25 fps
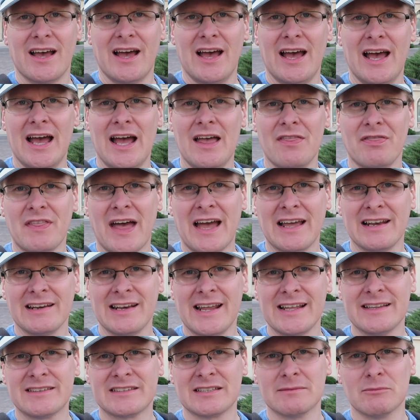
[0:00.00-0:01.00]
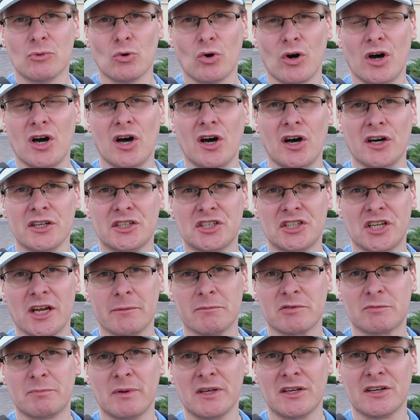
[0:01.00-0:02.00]
and that led to more
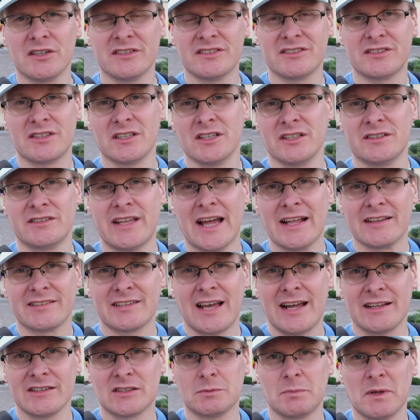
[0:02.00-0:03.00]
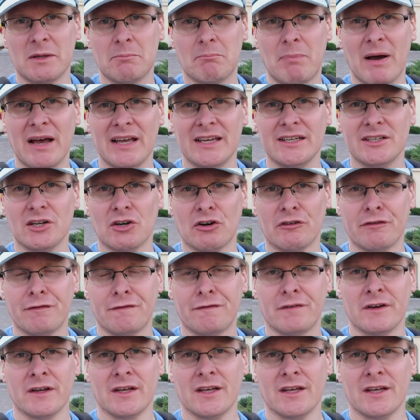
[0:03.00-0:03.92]
hardships because the debts had to be paid off.